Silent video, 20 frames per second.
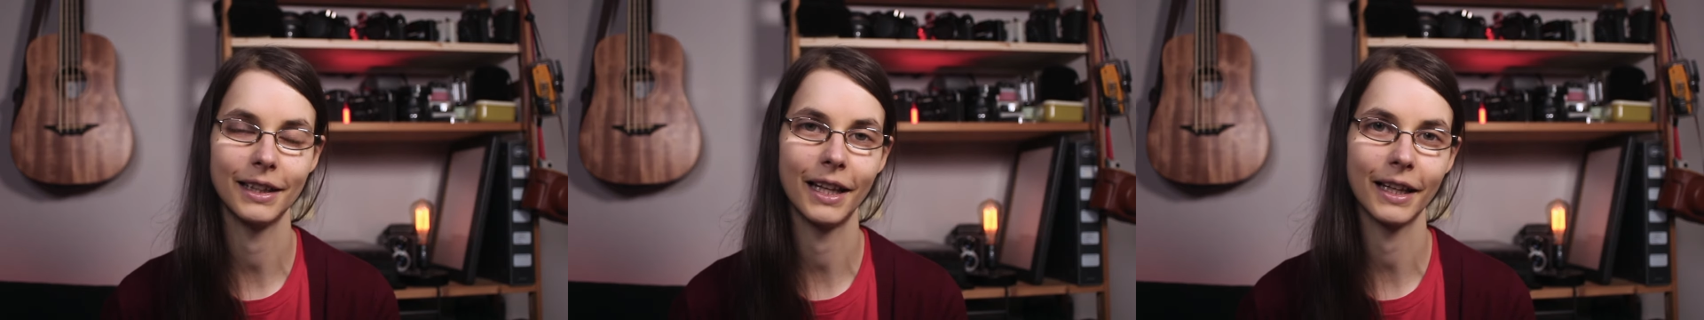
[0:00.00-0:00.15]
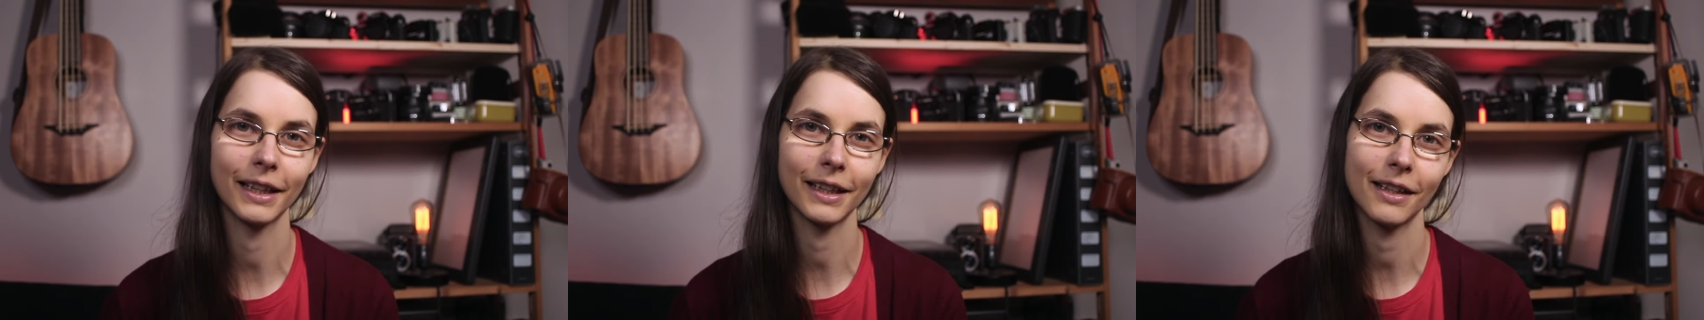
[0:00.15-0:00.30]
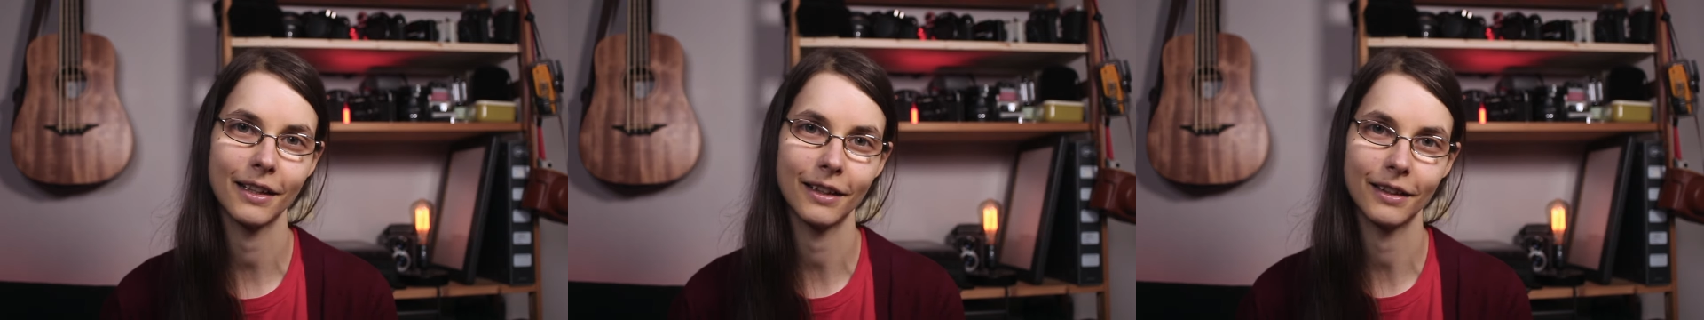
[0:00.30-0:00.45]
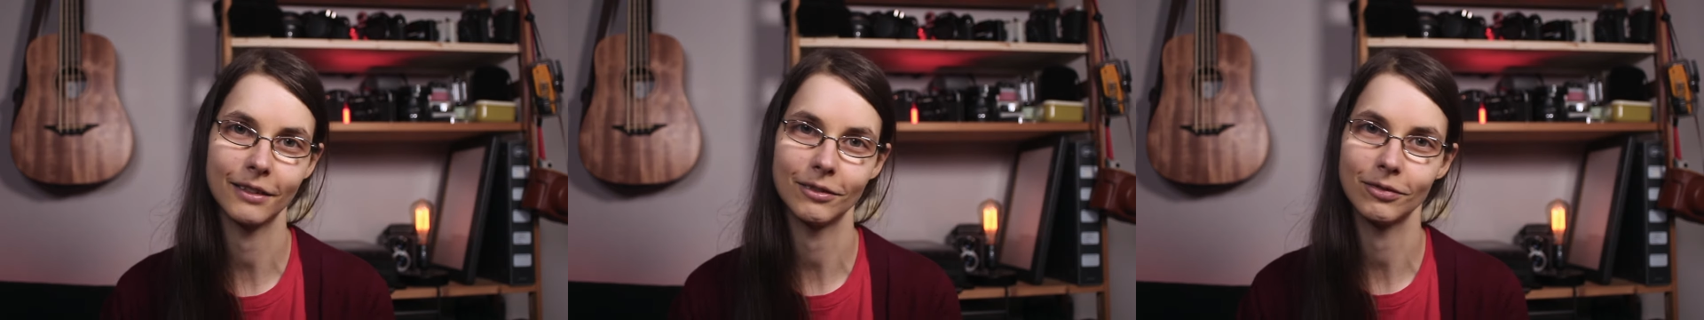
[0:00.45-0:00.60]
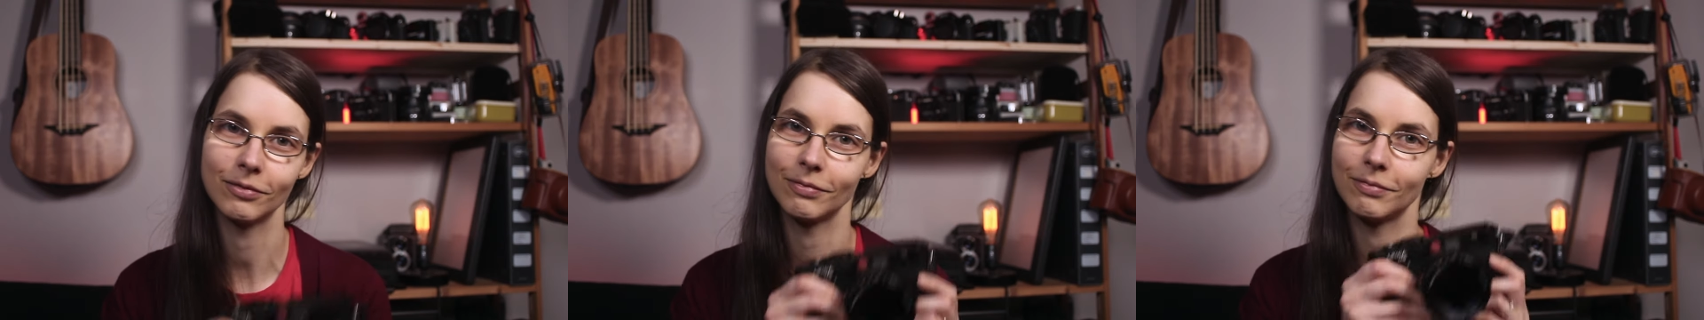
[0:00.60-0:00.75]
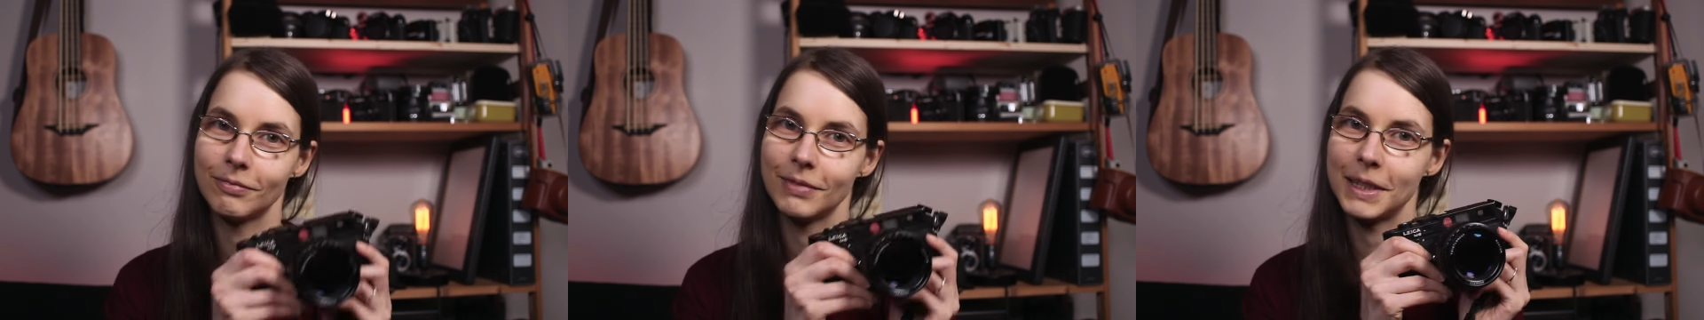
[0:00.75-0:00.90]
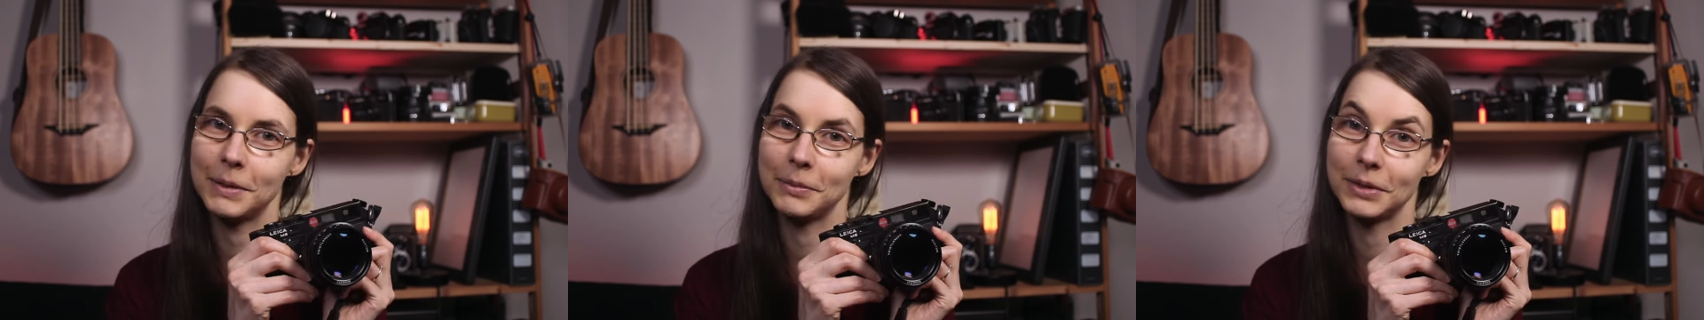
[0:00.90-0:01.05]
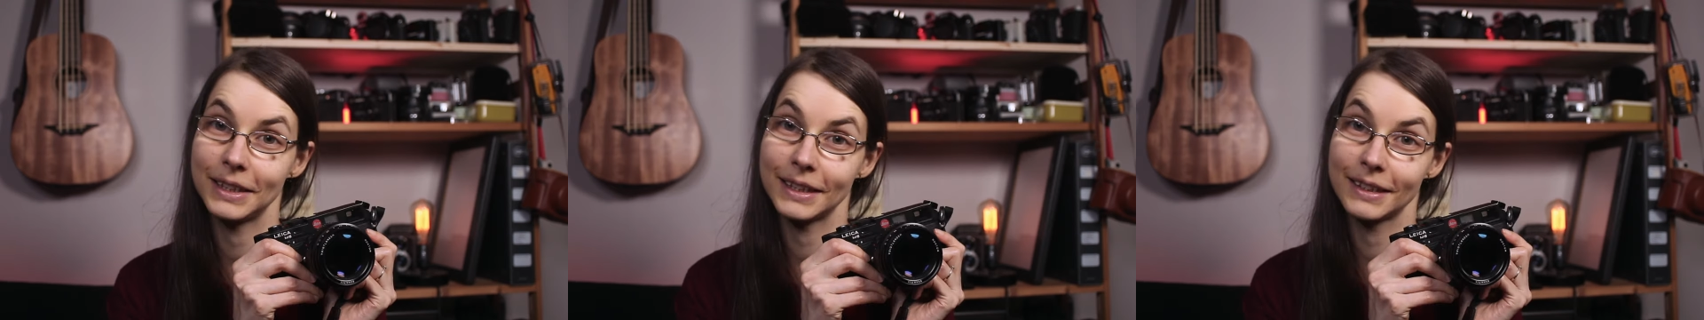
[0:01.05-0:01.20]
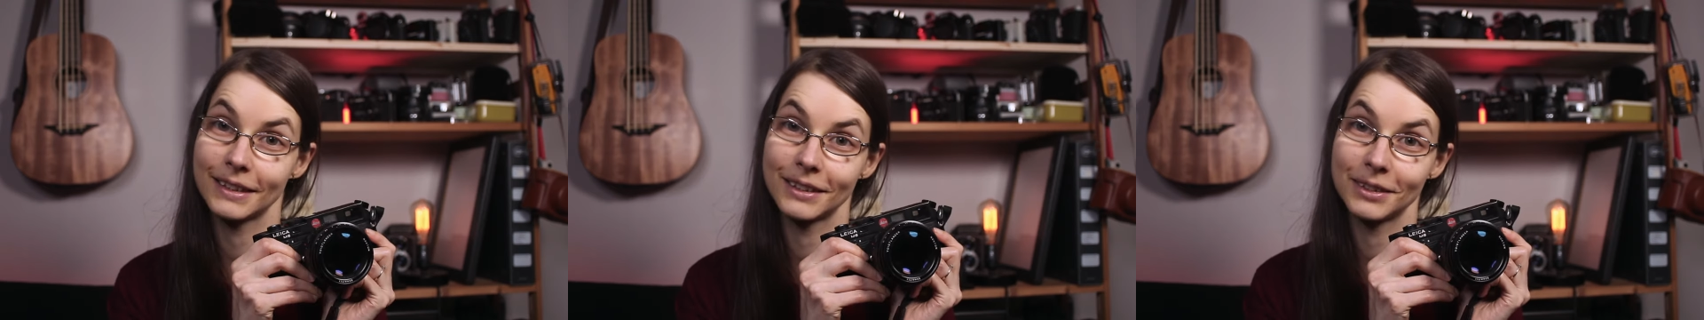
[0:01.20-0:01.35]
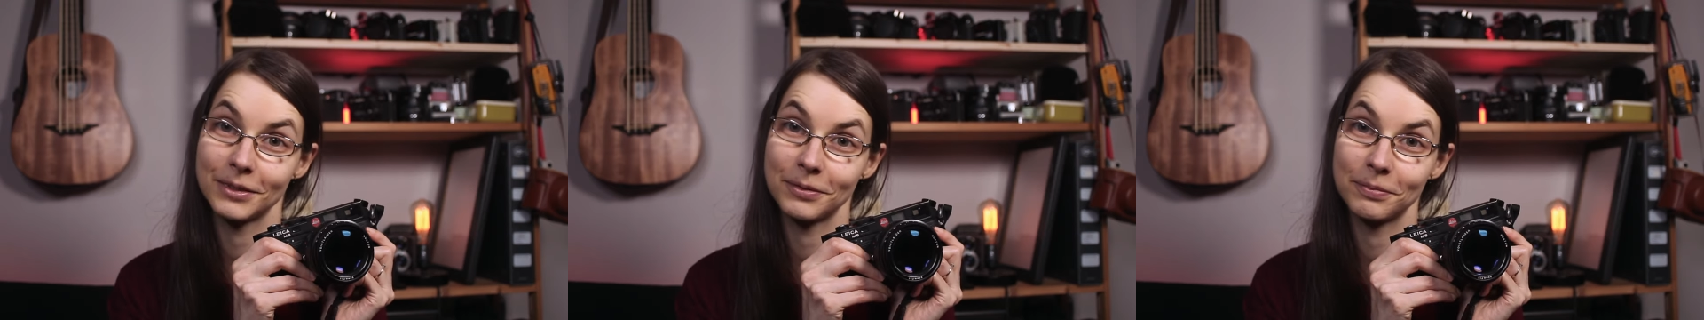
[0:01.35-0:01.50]
Leica
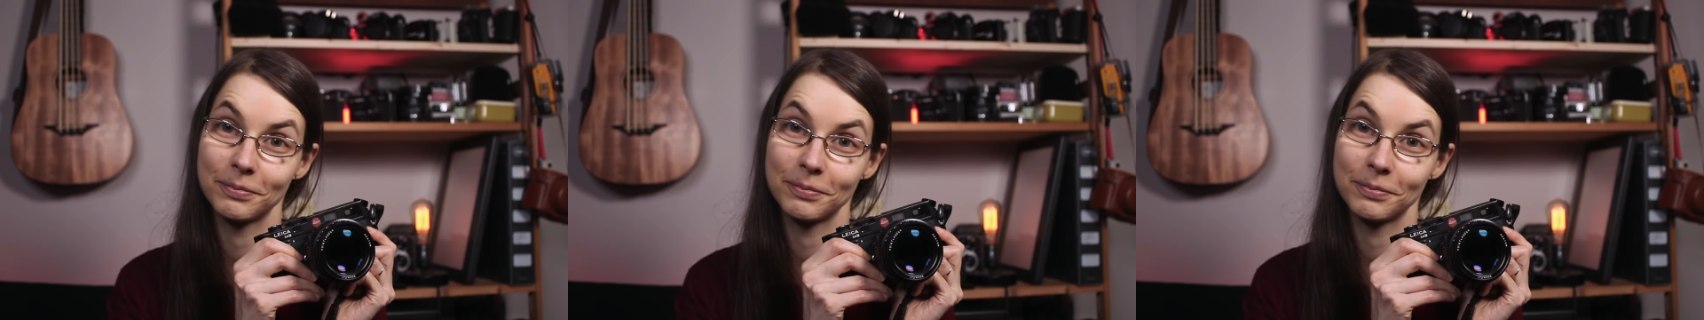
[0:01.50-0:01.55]
M6.